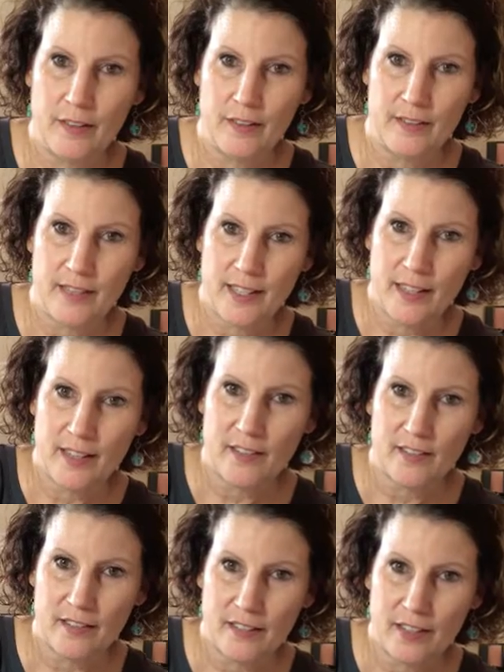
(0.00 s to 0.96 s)
See
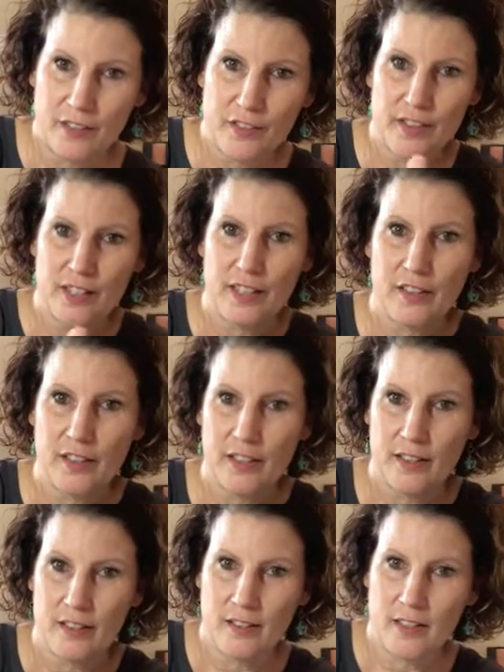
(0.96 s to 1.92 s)
how there's an area
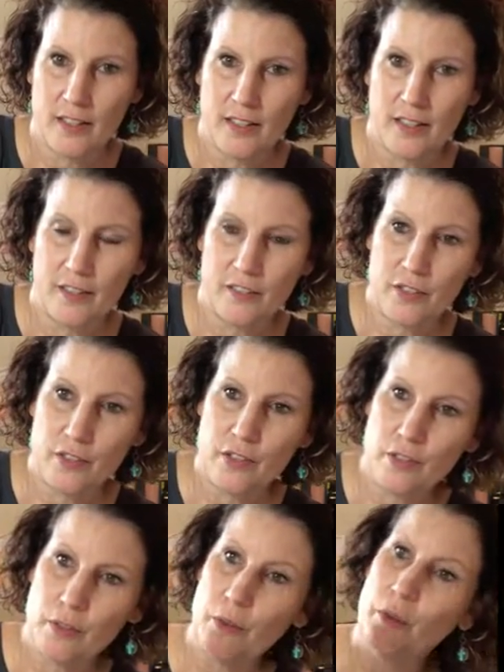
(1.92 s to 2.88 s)
that's not covered,
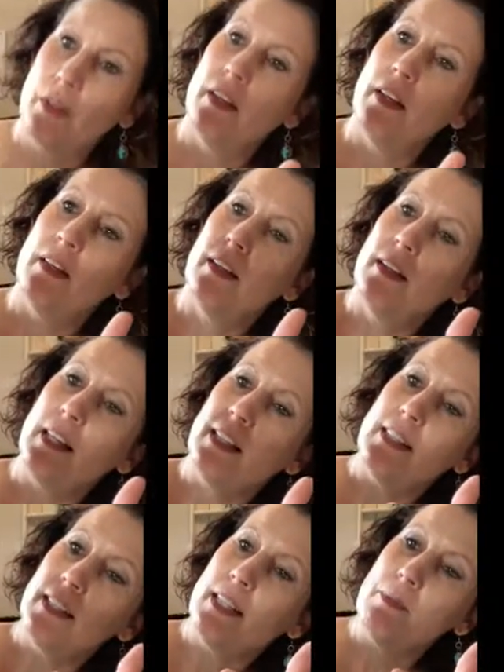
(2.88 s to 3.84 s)
so I
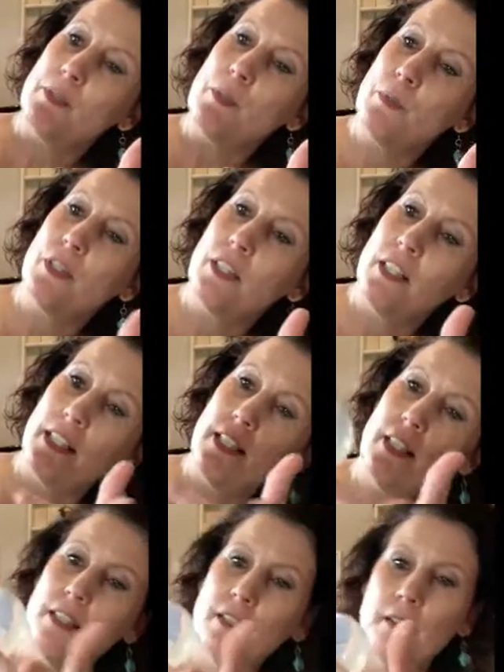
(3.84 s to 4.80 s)
need to keep
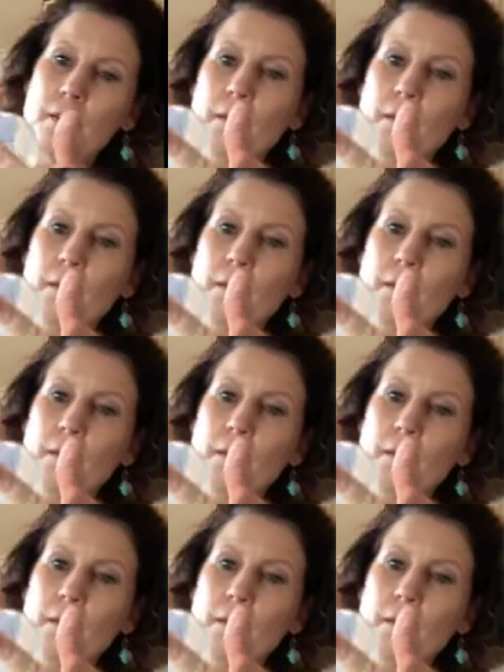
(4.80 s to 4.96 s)
swirling